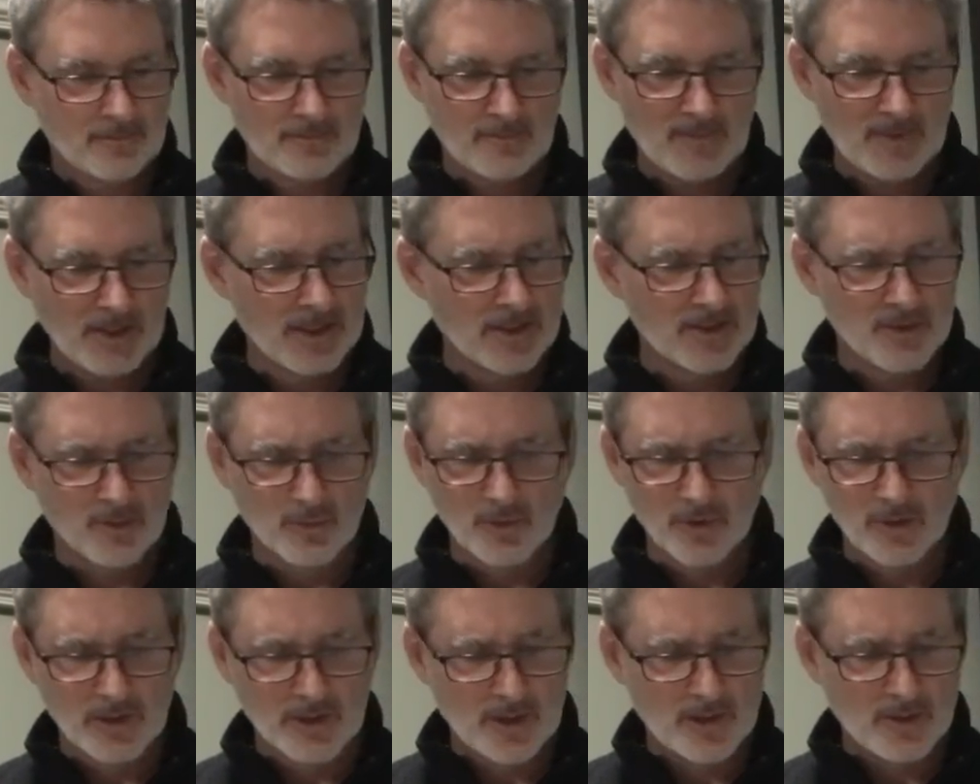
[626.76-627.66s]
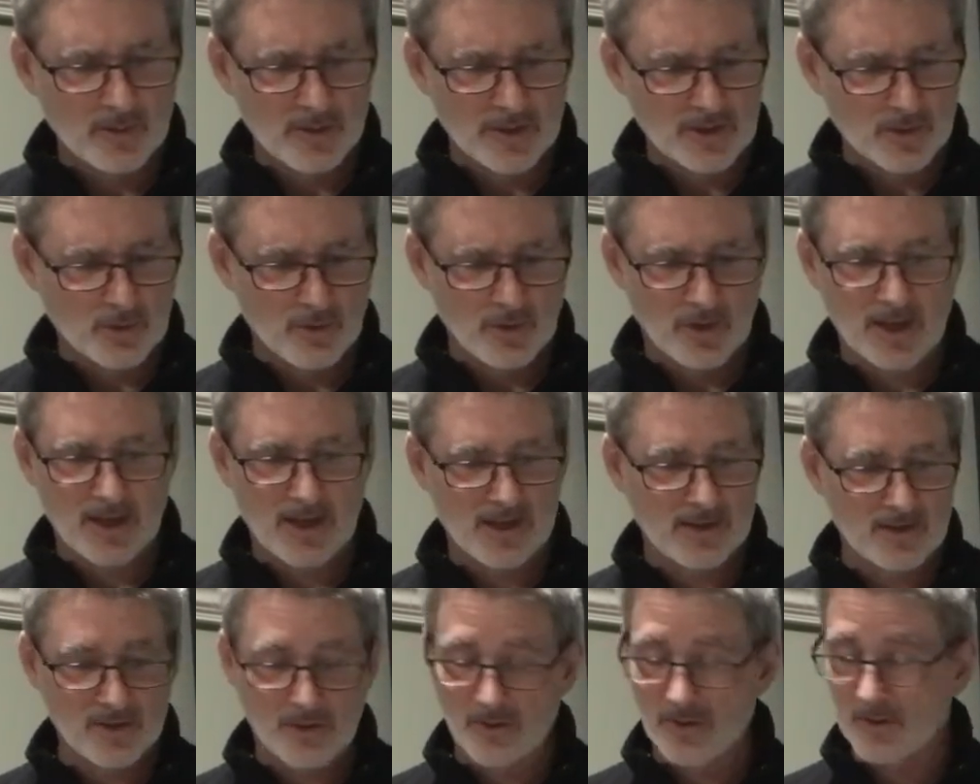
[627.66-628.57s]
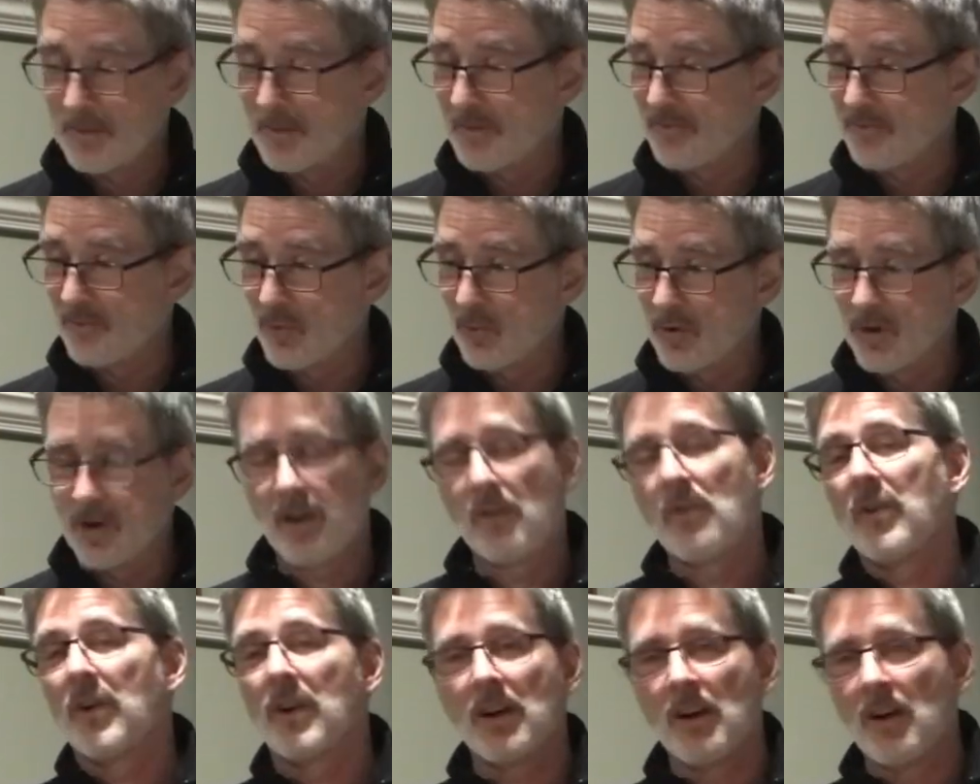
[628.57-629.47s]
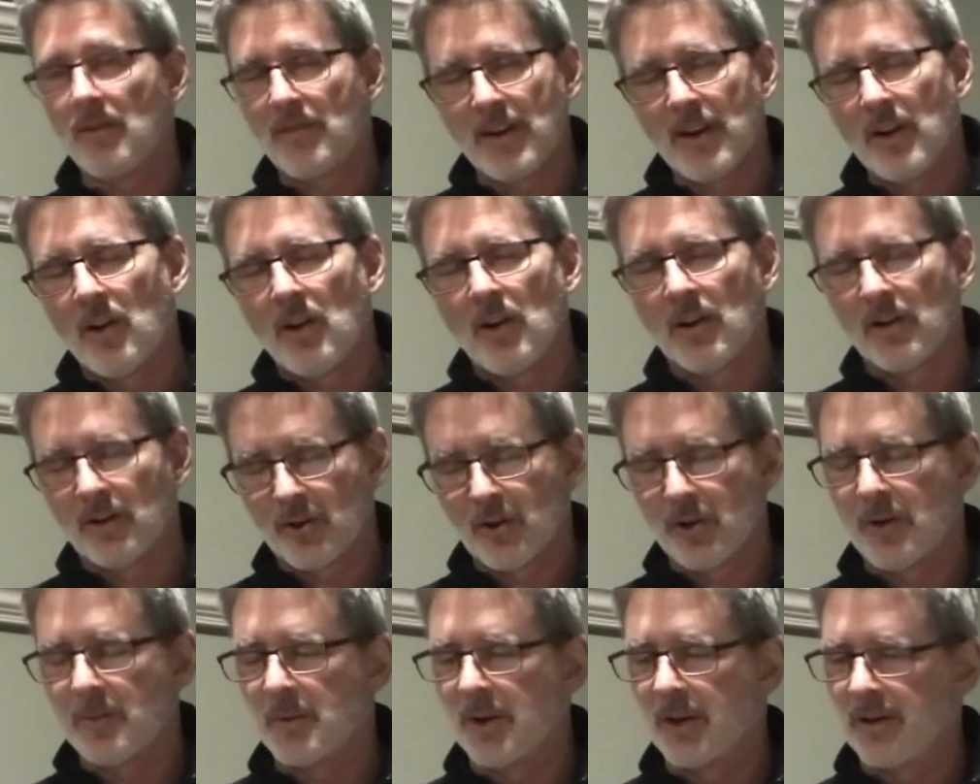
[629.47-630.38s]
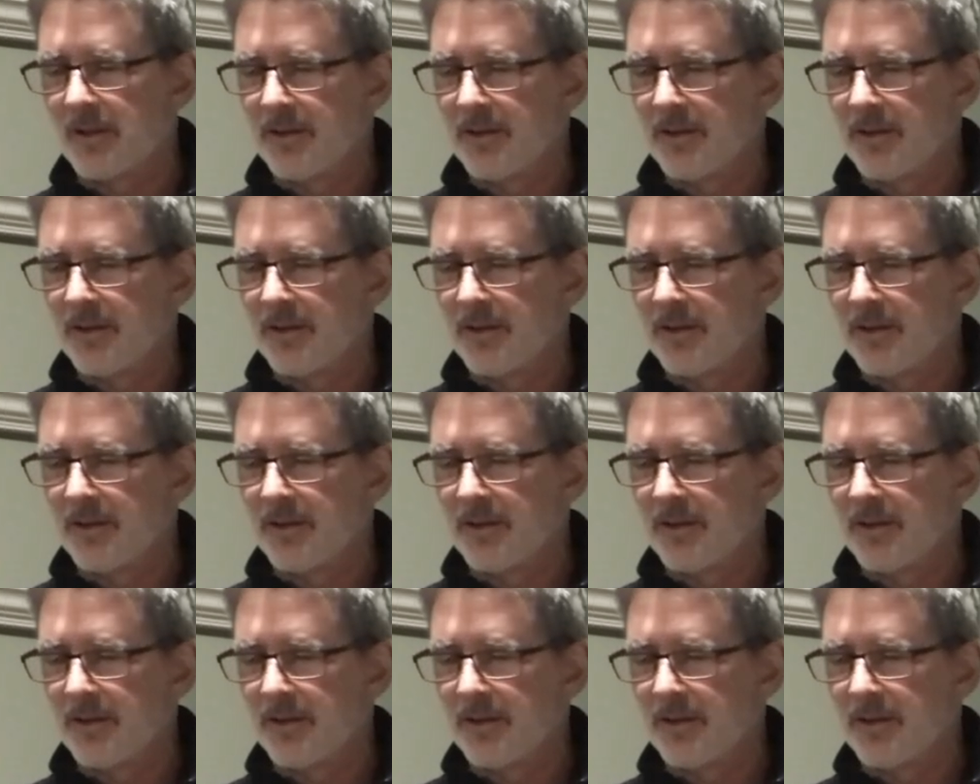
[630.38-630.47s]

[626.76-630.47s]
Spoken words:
That's a really good one to work on. So is number 4. Oh, they all are good, but